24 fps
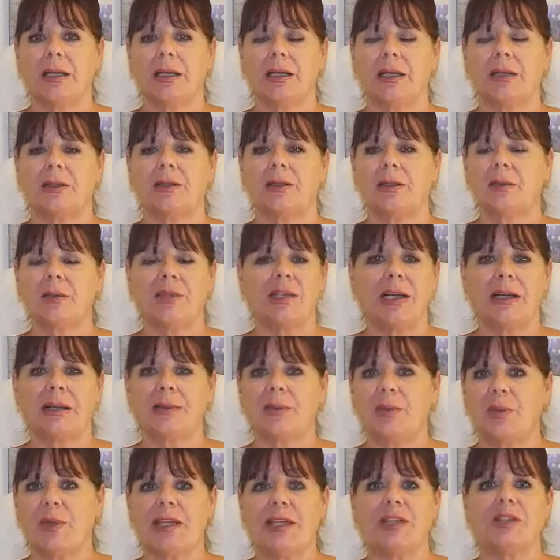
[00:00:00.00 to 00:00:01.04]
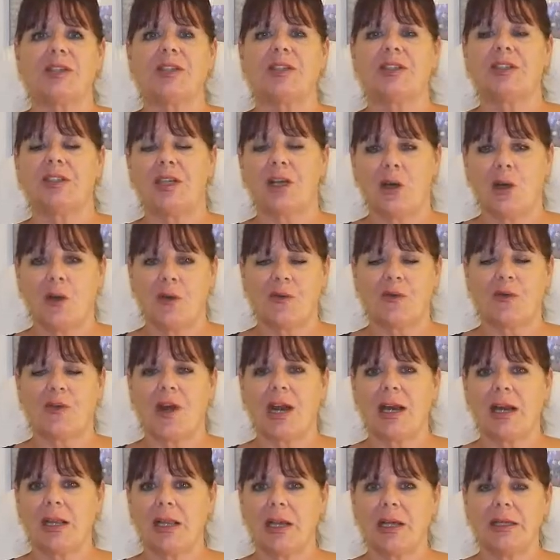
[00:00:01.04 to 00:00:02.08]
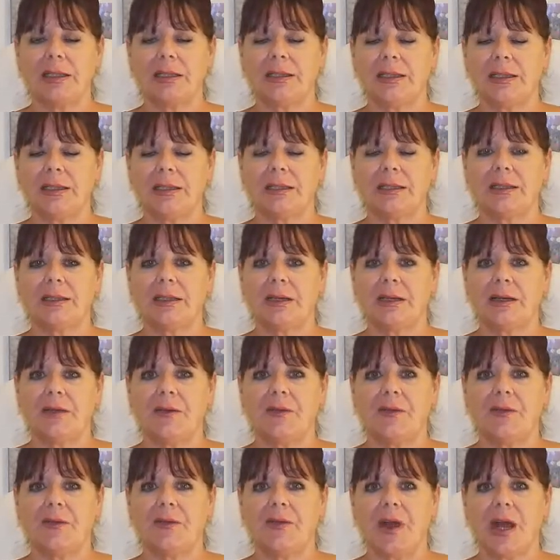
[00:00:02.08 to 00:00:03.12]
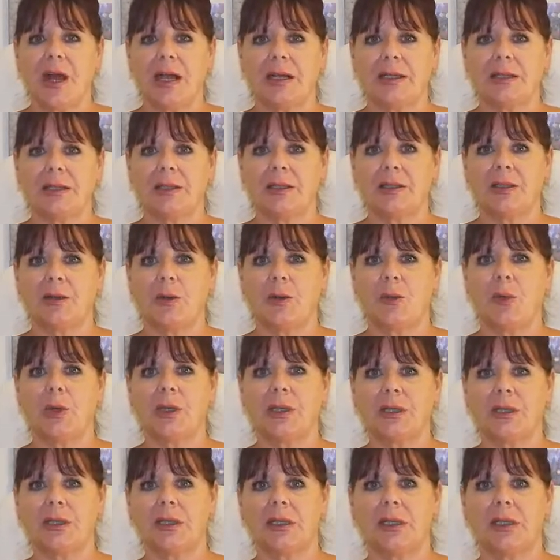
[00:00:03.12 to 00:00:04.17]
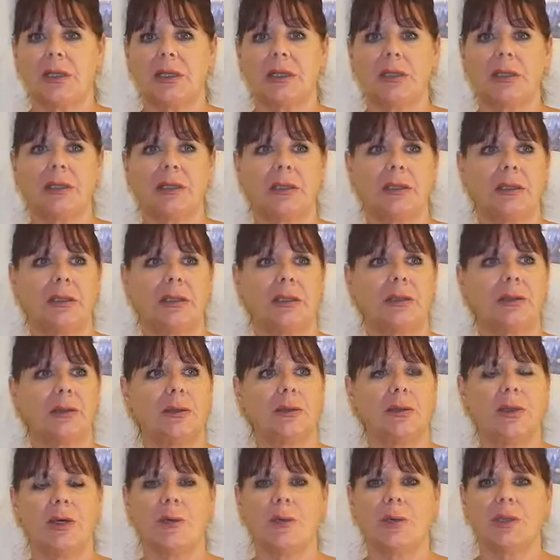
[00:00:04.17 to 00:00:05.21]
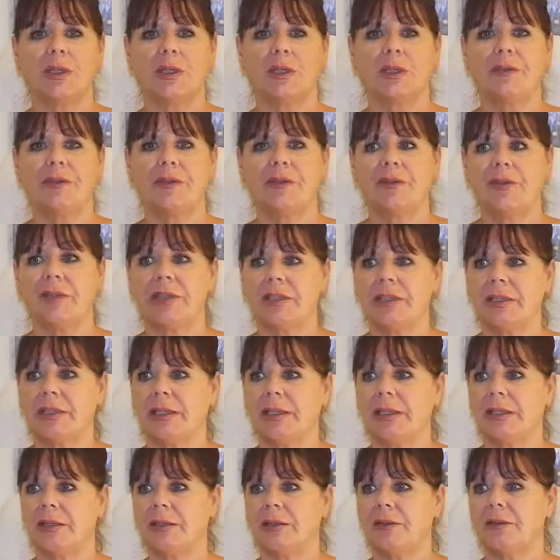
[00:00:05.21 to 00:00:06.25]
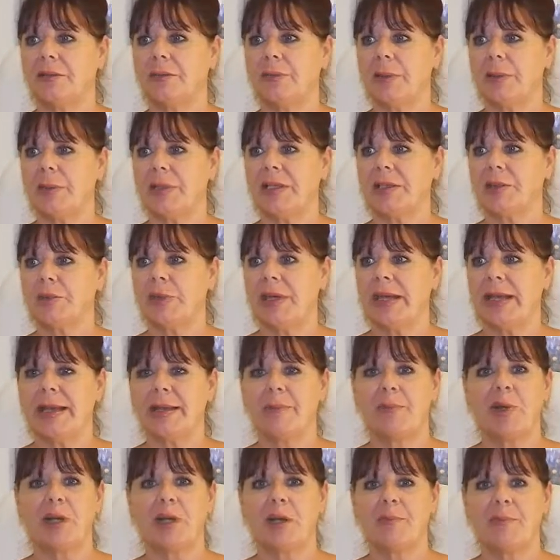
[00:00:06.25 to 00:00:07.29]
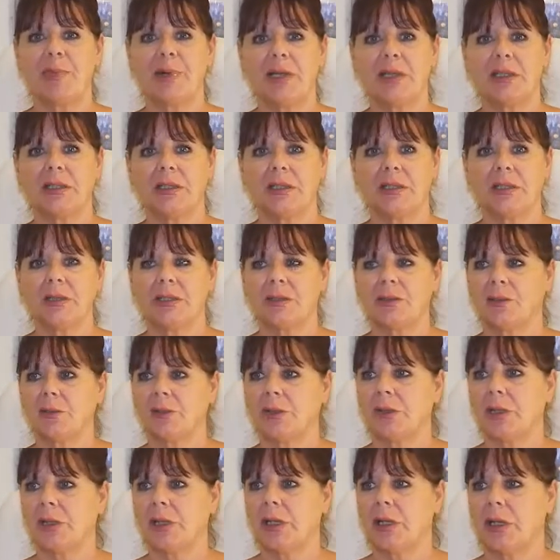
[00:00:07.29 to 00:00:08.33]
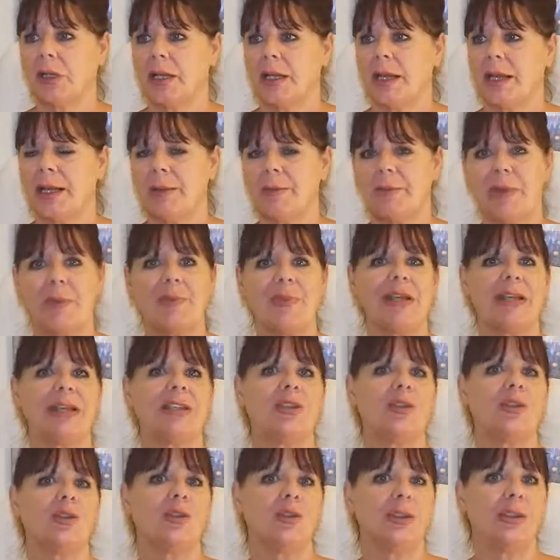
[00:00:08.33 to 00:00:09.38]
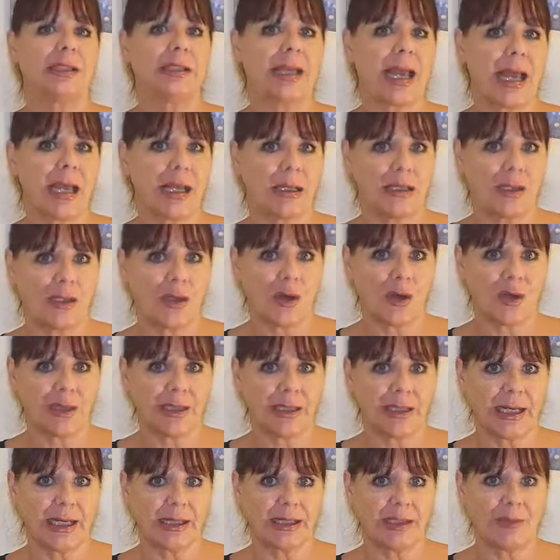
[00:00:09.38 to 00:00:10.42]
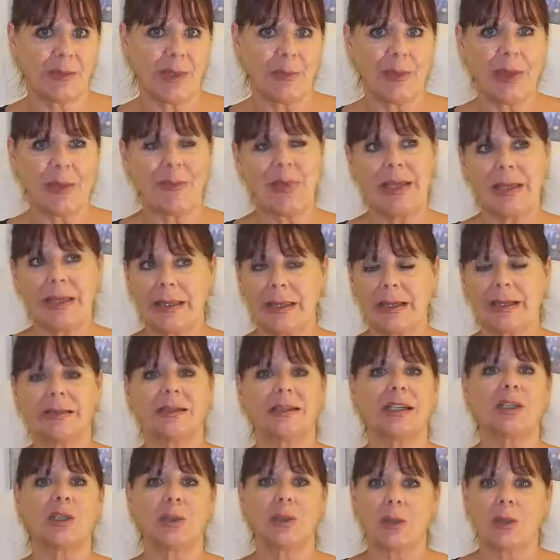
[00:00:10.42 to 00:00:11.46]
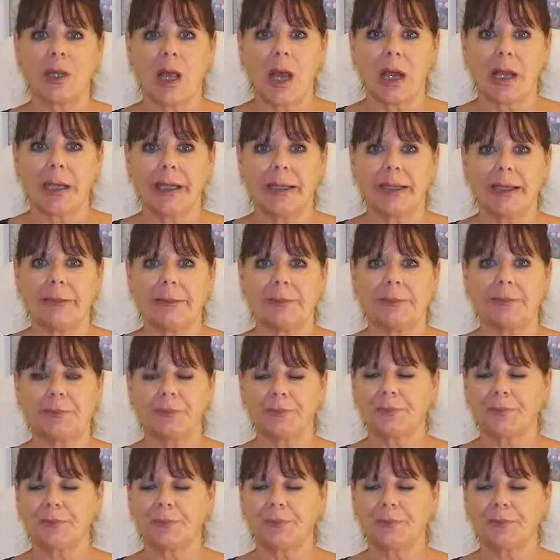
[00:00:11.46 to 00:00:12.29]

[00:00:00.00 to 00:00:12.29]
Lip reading: Sometimes we can just start overanalyzing stuff and wonder if maybe he's been hit by a bus, or maybe he's too scared to contact me. Maybe he thinks I don't like him.